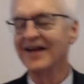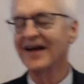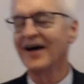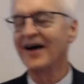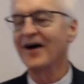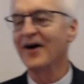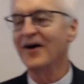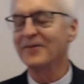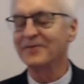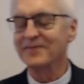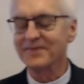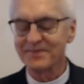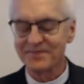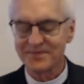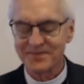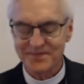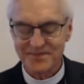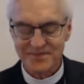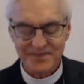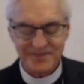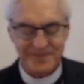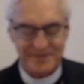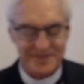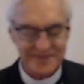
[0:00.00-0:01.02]
Um,
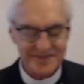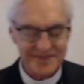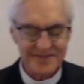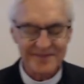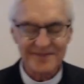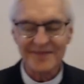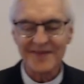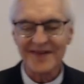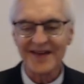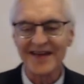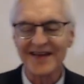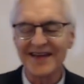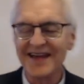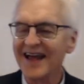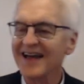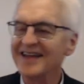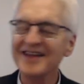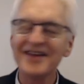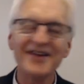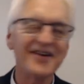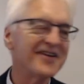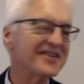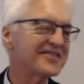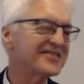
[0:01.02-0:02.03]

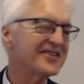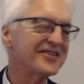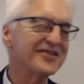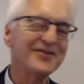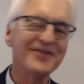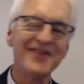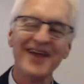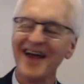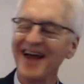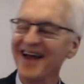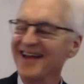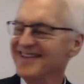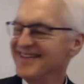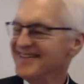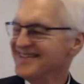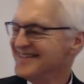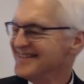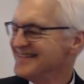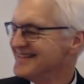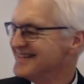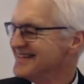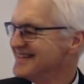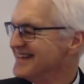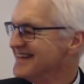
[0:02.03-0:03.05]
yeah, you don't have to do that
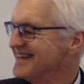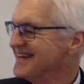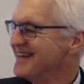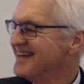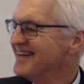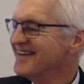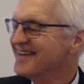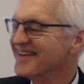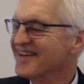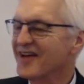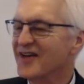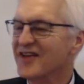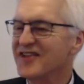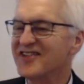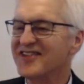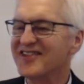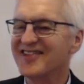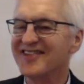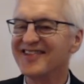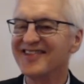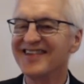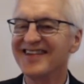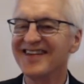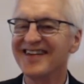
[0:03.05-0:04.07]

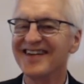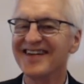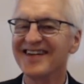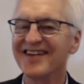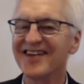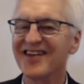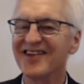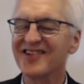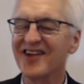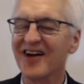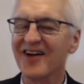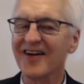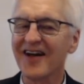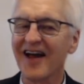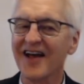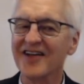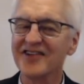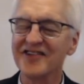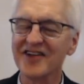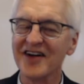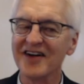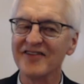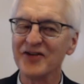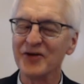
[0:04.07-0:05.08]
because our
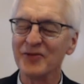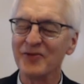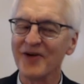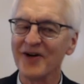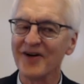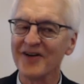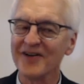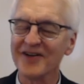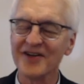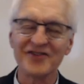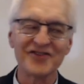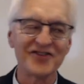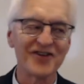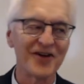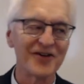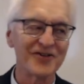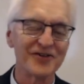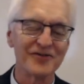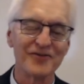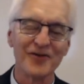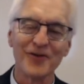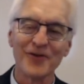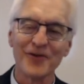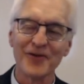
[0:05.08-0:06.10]
God's everywhere and in
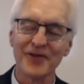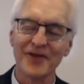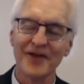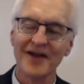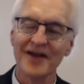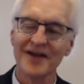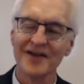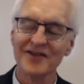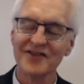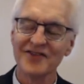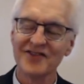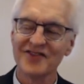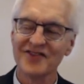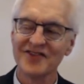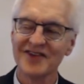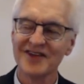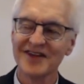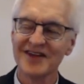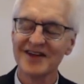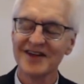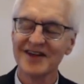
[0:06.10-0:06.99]
charge of all things.